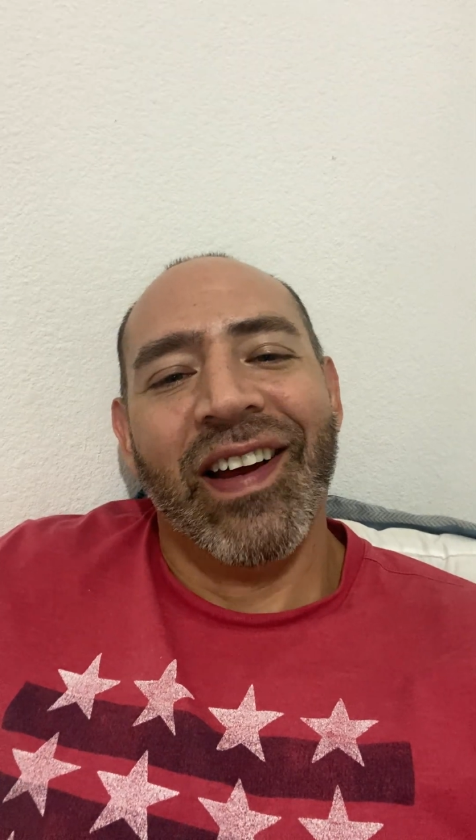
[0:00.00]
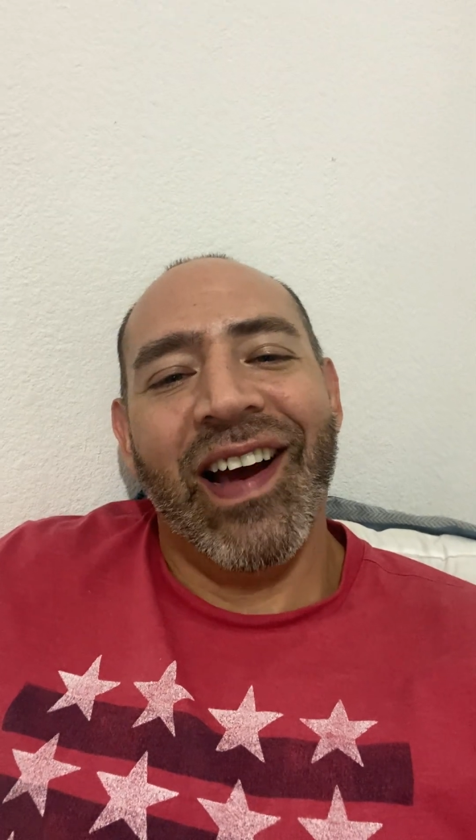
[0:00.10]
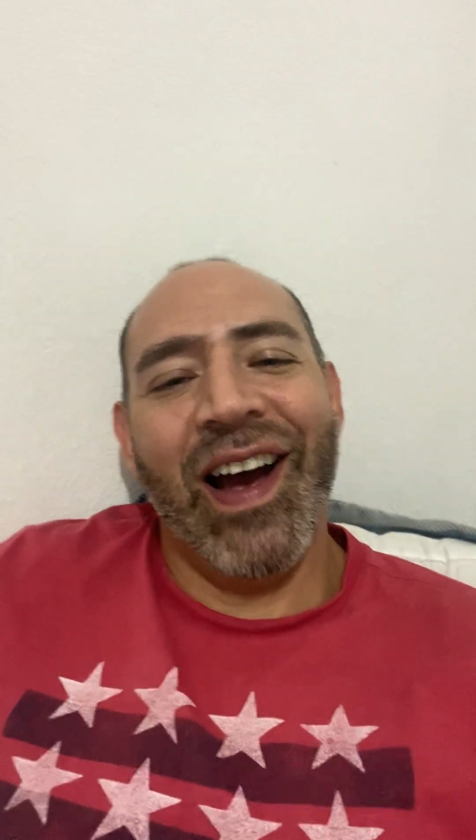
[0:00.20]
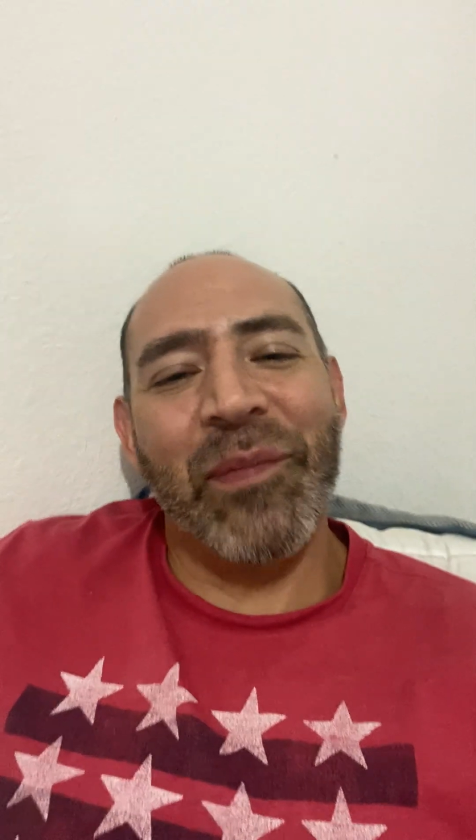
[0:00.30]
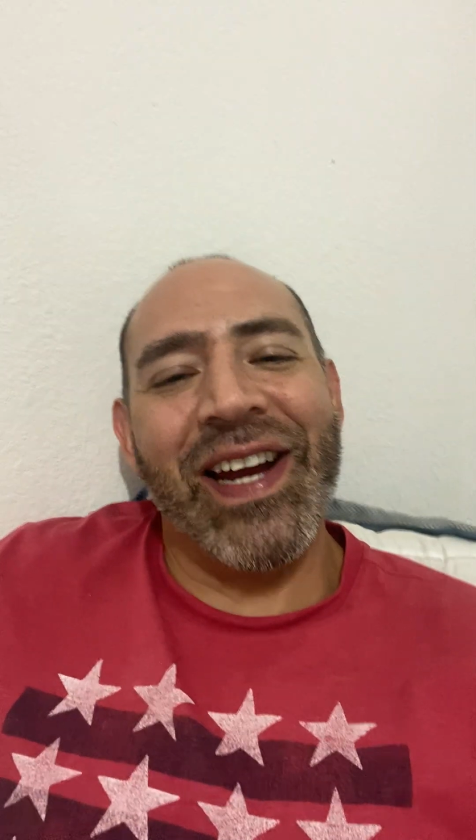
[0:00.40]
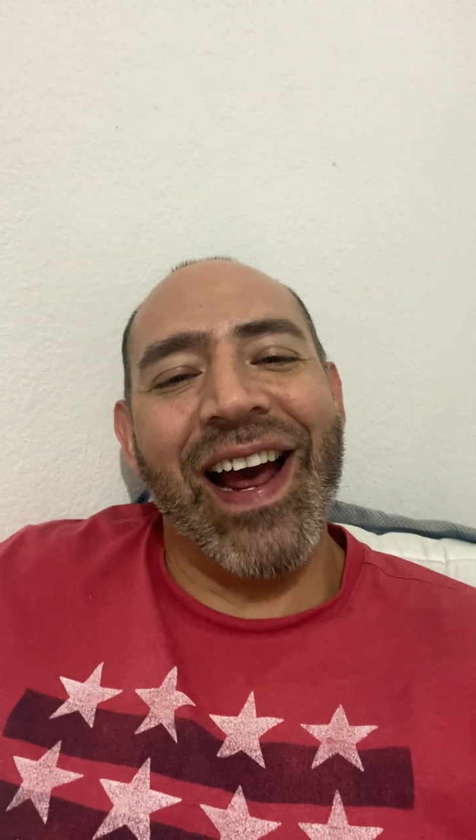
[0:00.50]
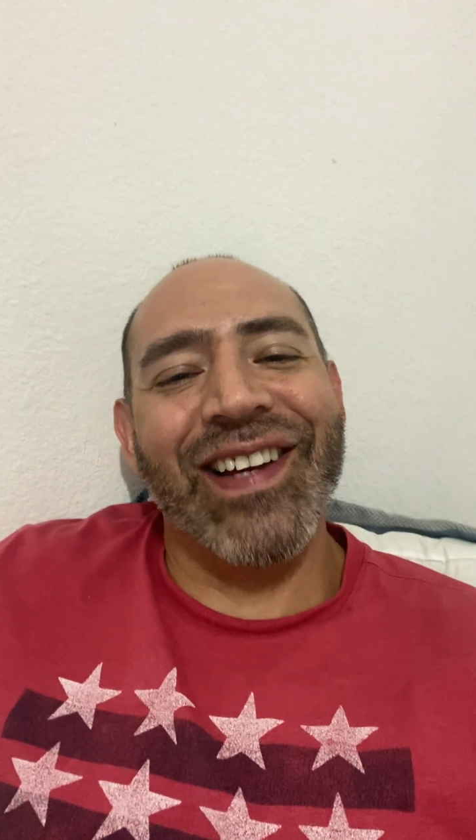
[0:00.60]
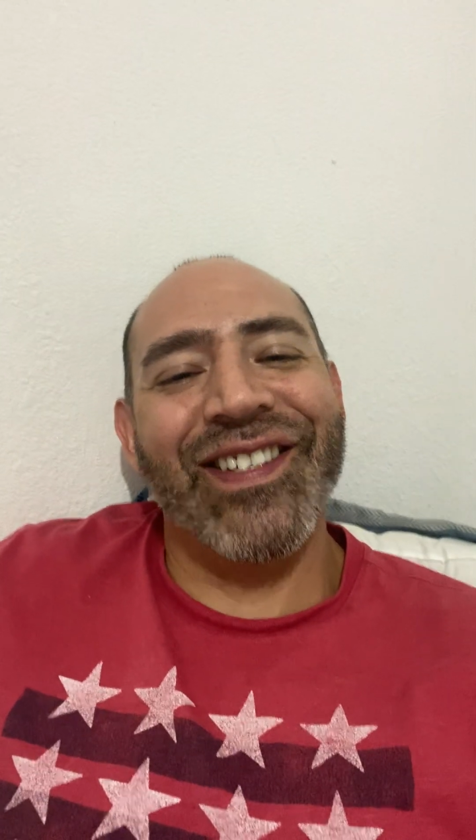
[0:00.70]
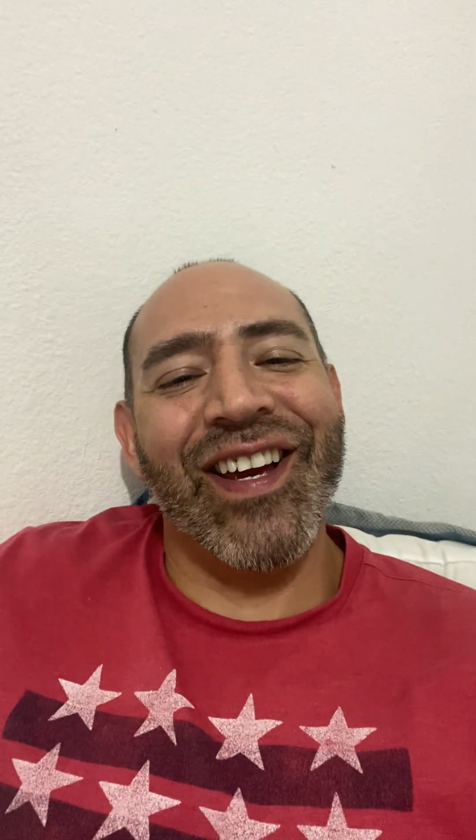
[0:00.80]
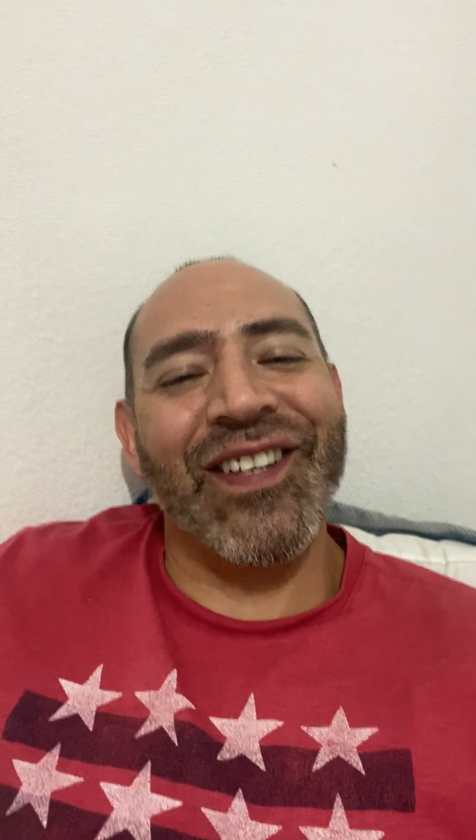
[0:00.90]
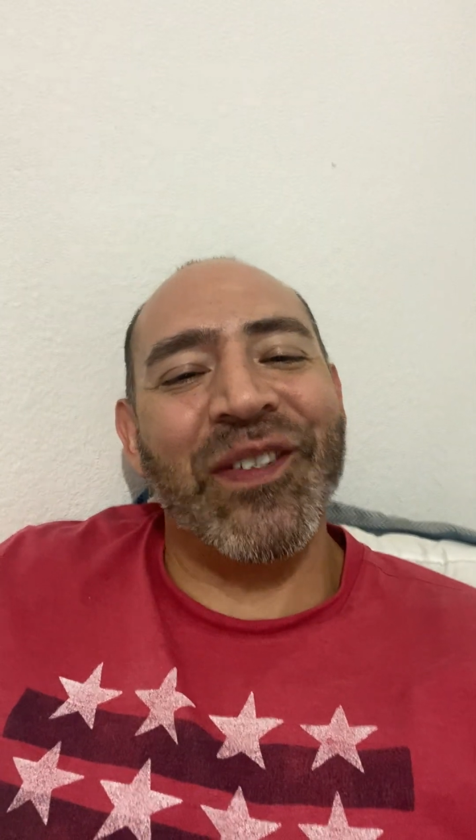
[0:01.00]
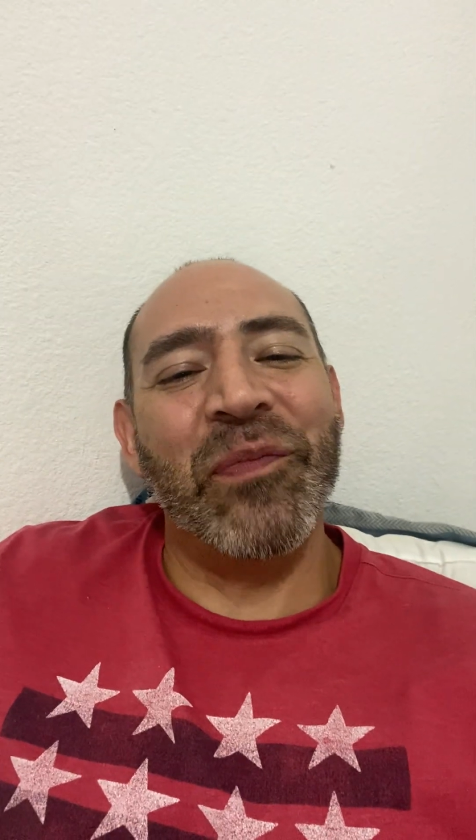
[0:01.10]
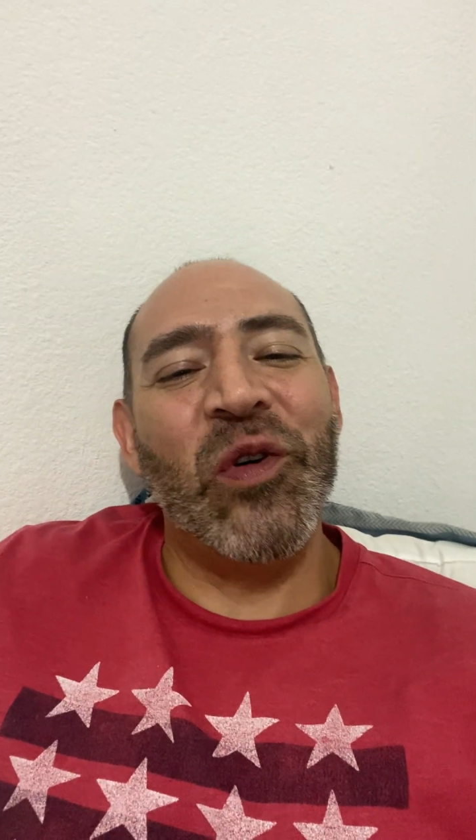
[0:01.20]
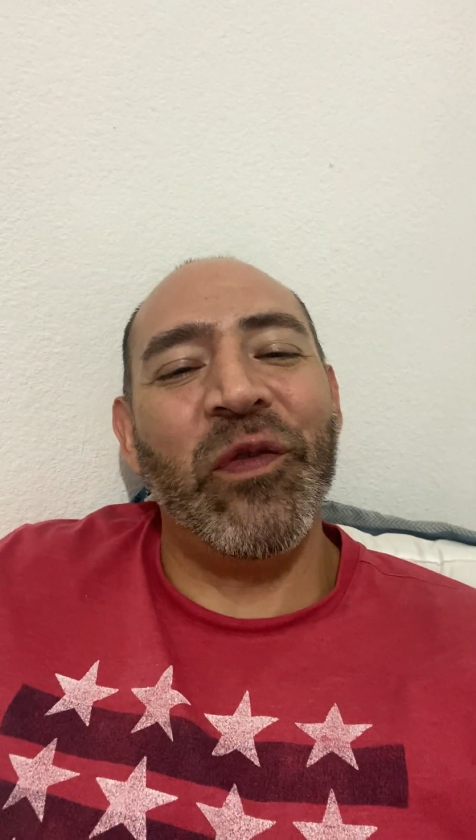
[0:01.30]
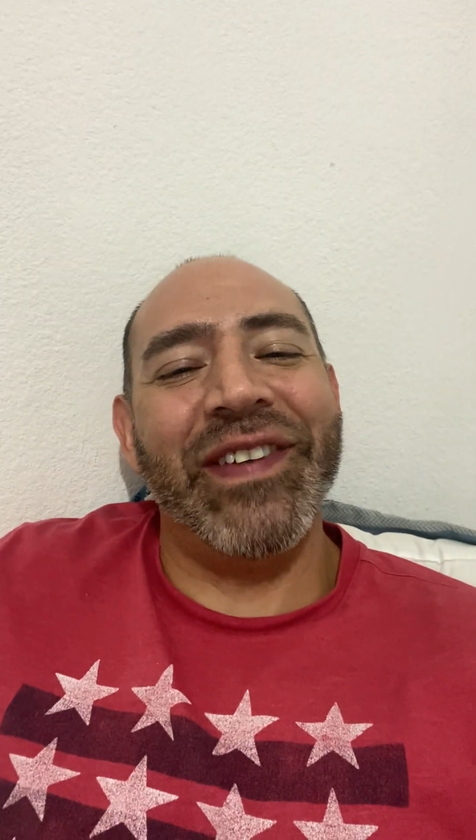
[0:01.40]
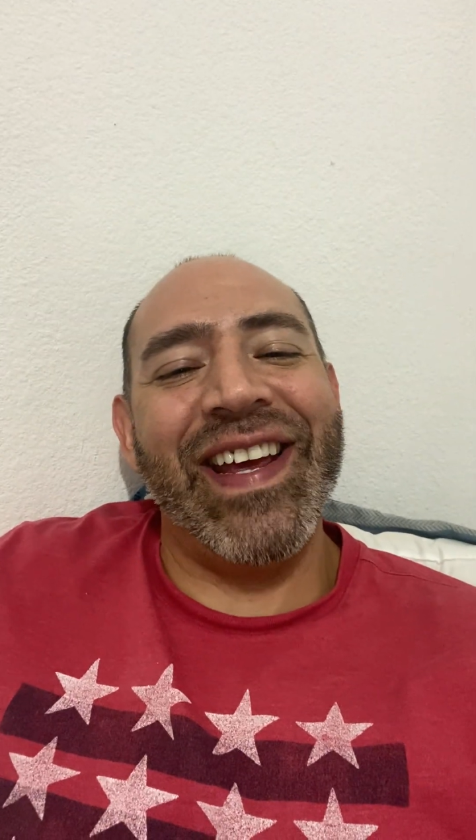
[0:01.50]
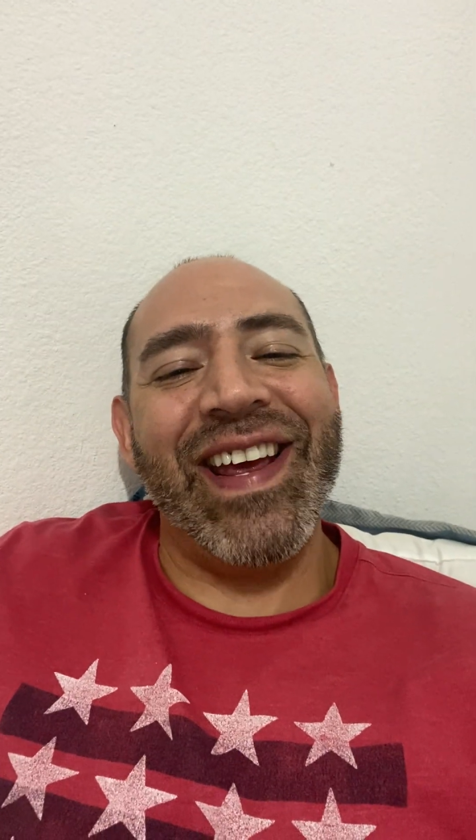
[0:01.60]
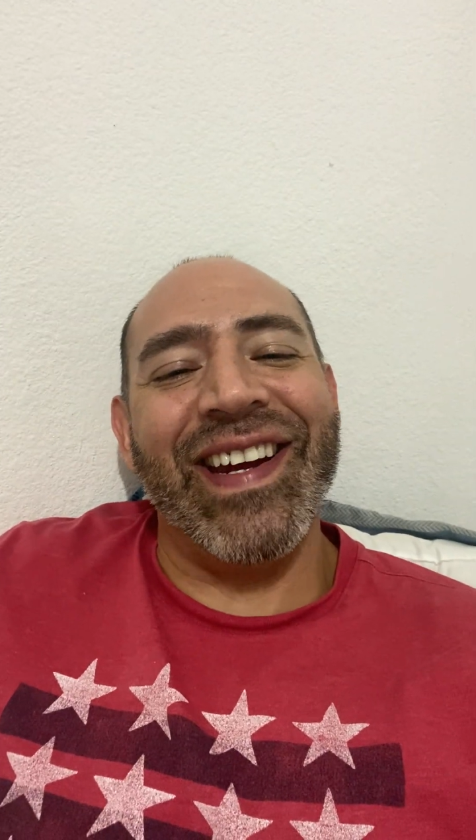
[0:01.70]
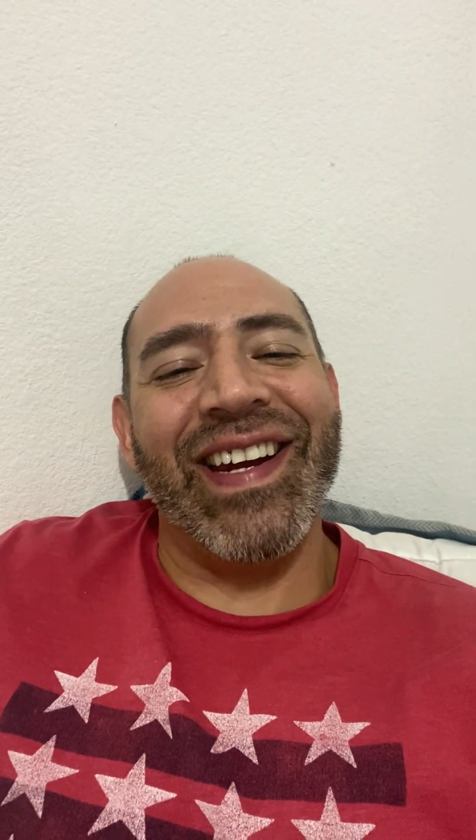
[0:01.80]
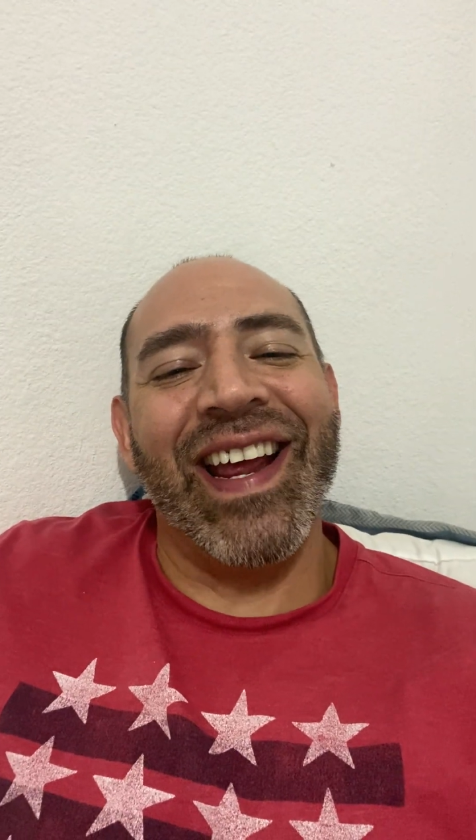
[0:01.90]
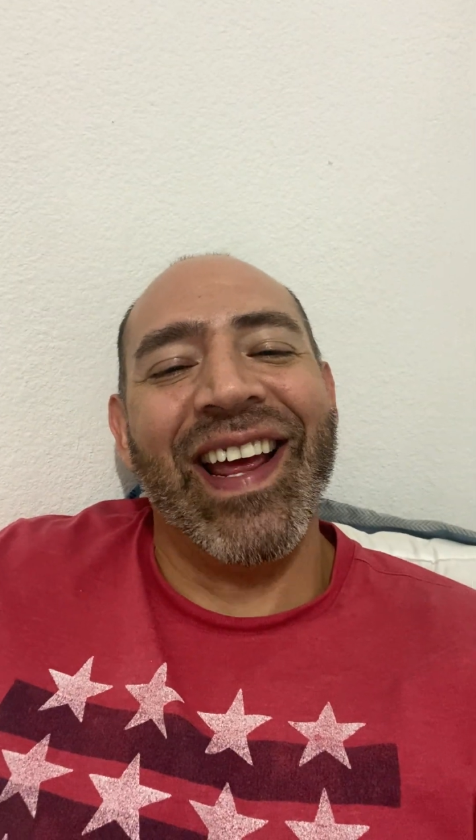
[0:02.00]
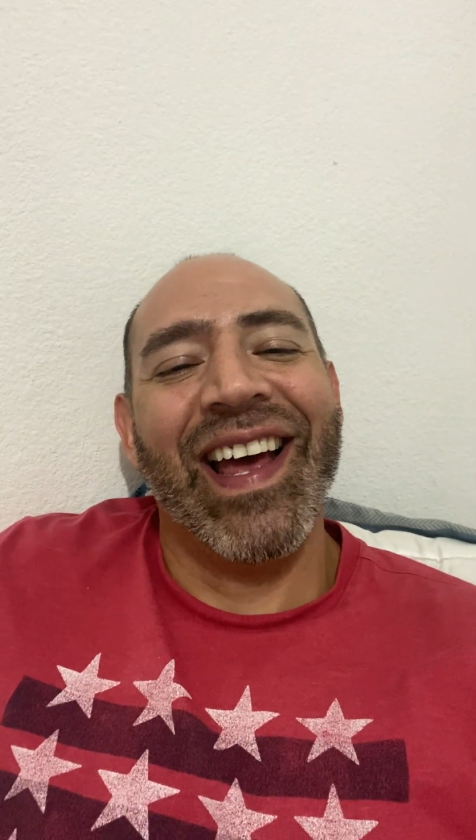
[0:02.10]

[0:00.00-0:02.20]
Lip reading: I mean, I just moved in.